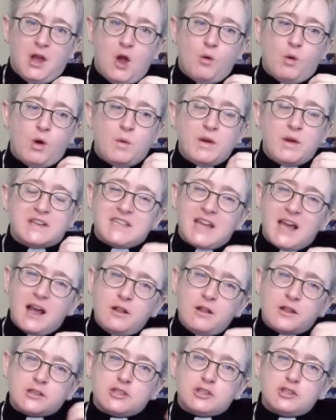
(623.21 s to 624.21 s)
where we
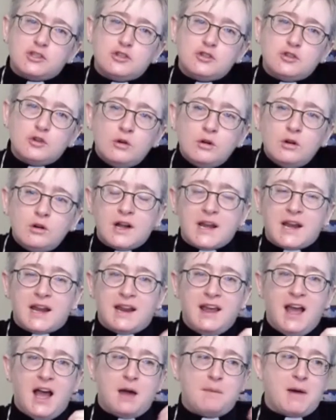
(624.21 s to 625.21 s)
tell a
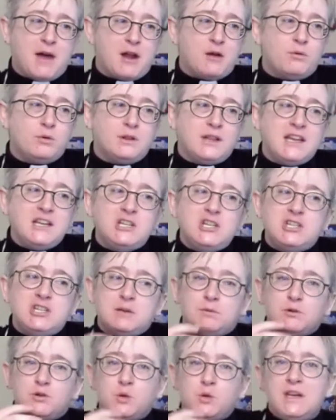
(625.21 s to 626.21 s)
story about a relationship
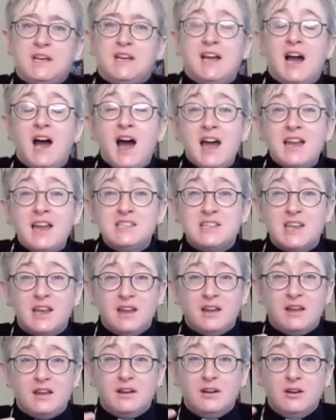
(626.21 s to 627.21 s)
between God's
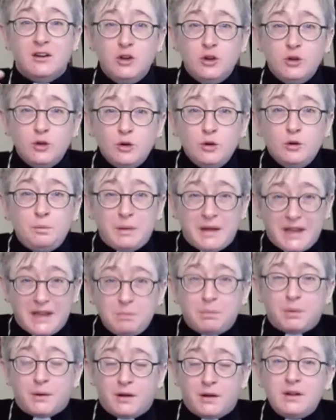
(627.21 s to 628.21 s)
new
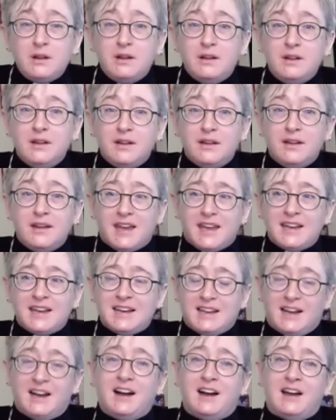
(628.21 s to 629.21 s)
people and
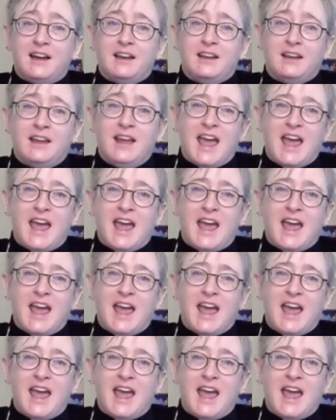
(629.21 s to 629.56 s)
God,